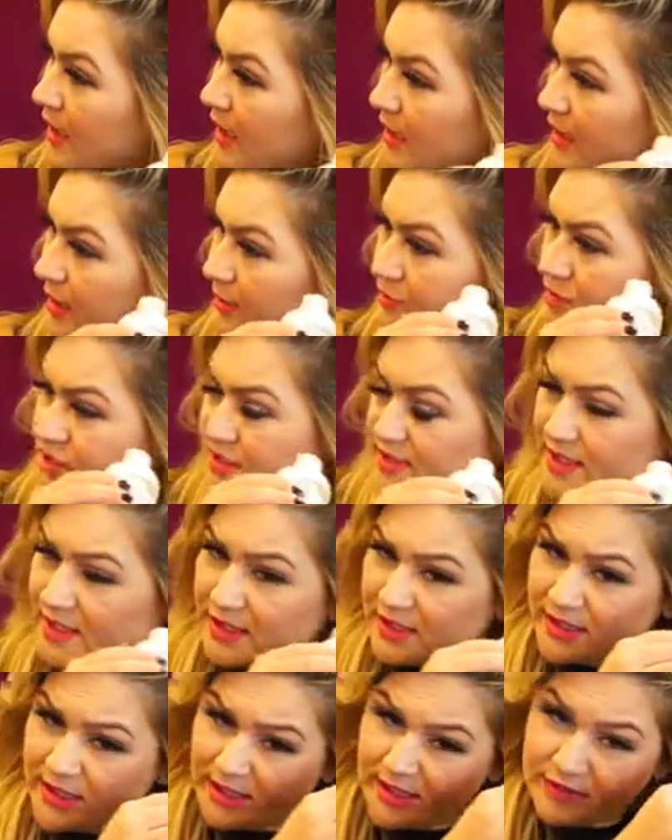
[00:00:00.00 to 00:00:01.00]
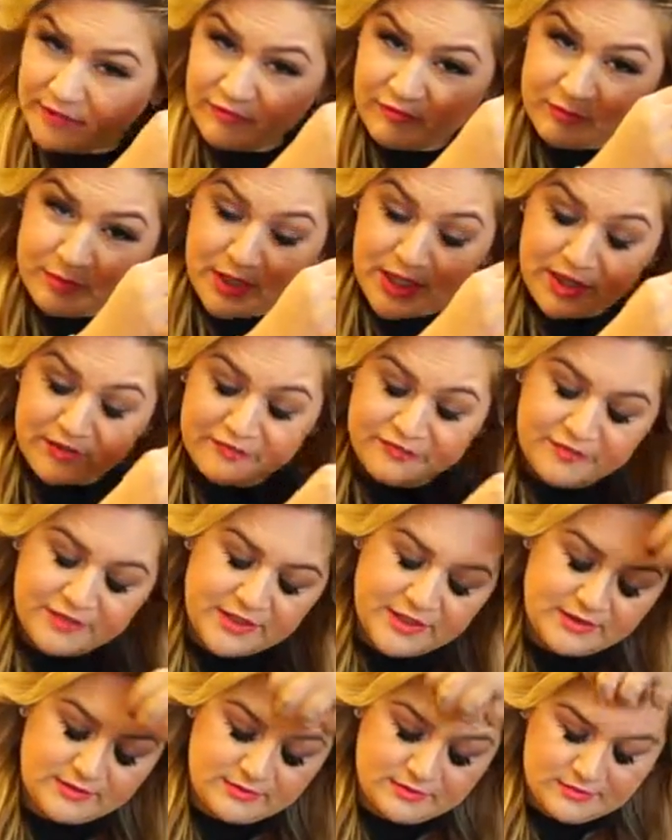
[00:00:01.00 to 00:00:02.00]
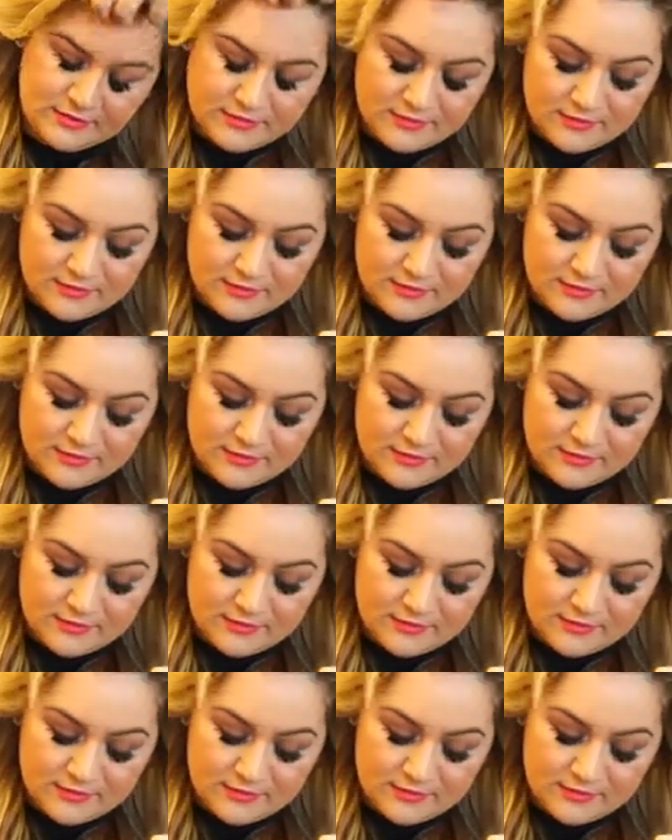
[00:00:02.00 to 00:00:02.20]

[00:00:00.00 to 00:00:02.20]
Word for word: And I'm just going to kind of puff it